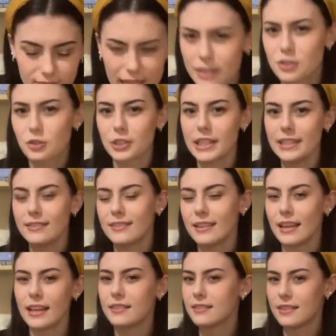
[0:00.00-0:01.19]
history,
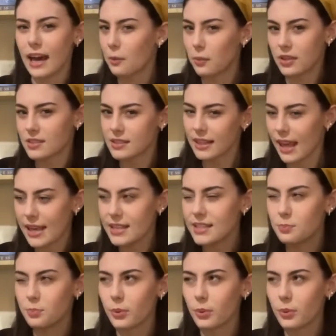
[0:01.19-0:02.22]
that wasn't the case.